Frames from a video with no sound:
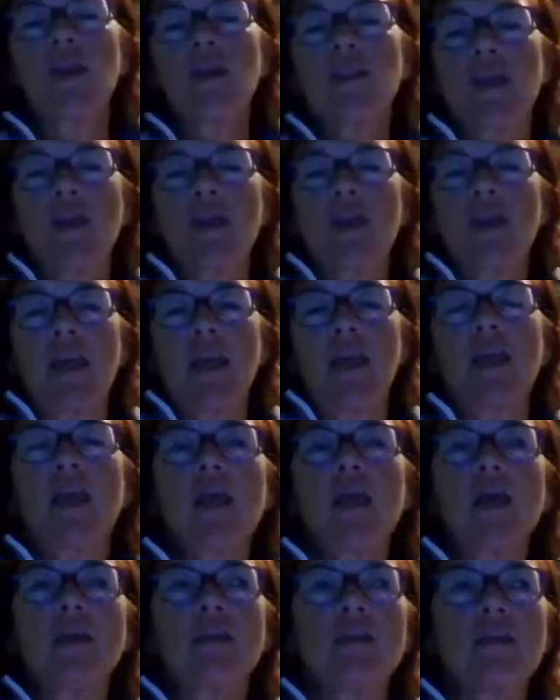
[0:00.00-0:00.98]
Okie dokie.
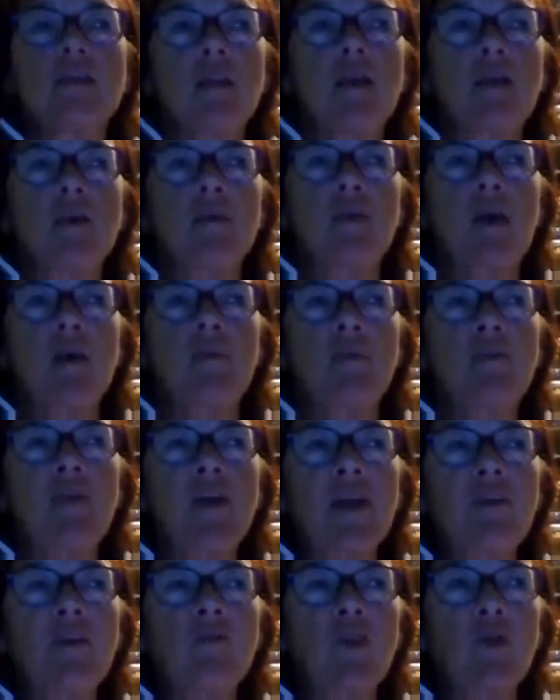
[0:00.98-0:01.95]
So if
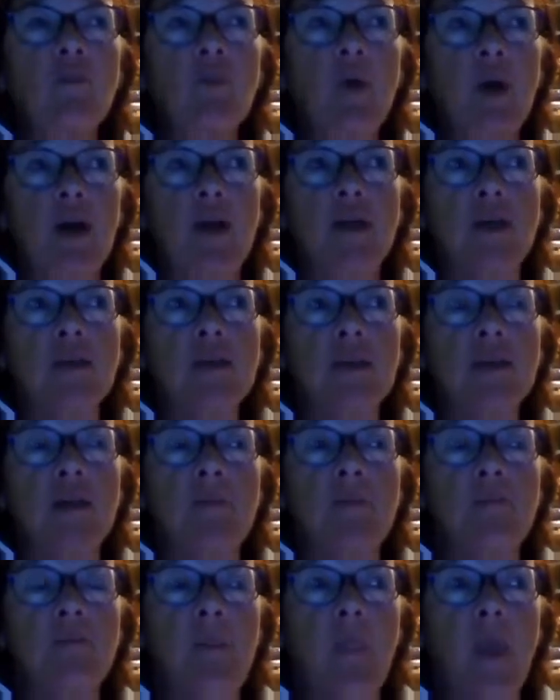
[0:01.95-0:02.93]
I give you a buzz,
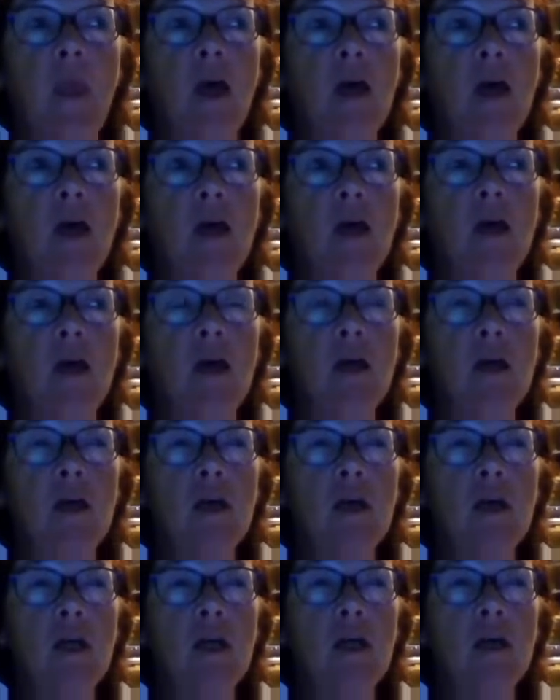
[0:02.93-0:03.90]

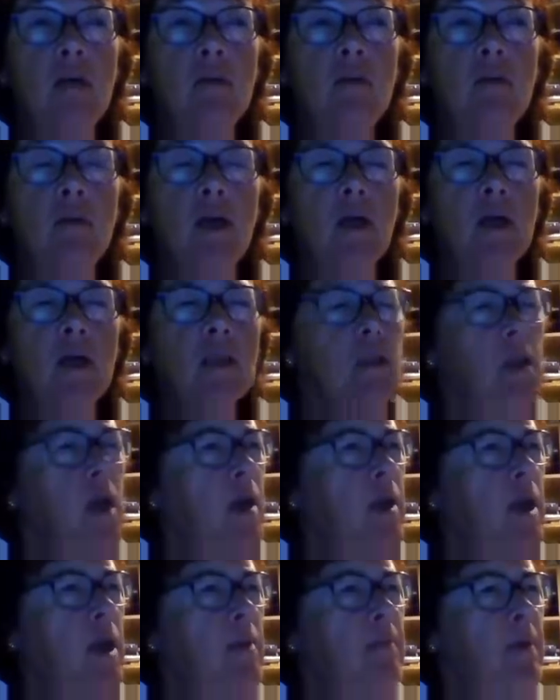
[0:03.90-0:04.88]
and
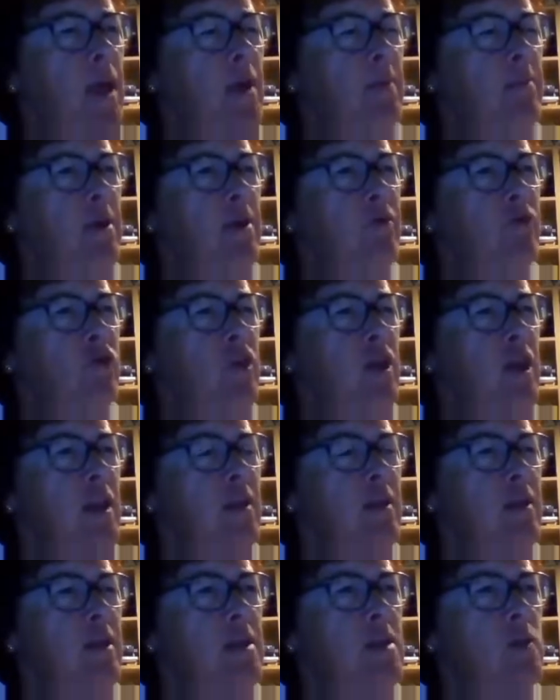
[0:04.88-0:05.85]
I might be
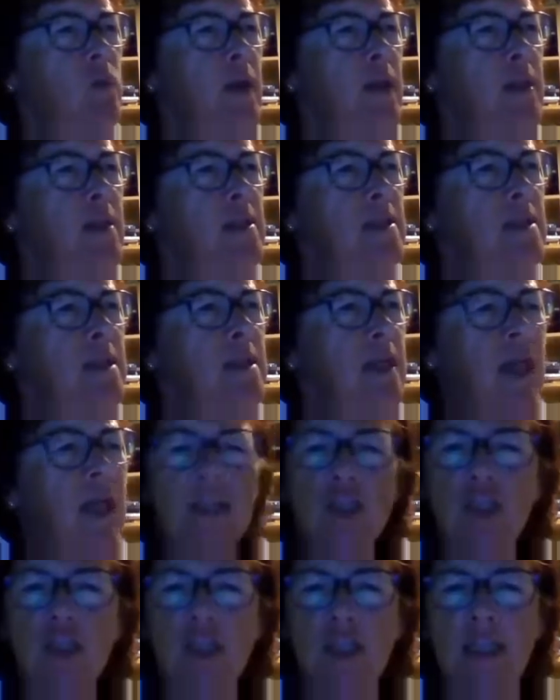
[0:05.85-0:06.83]
free this Wednesday
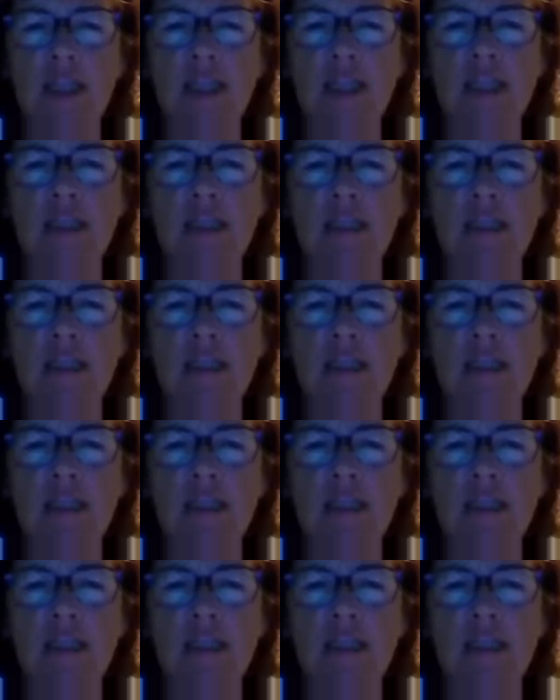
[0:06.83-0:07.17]
actually.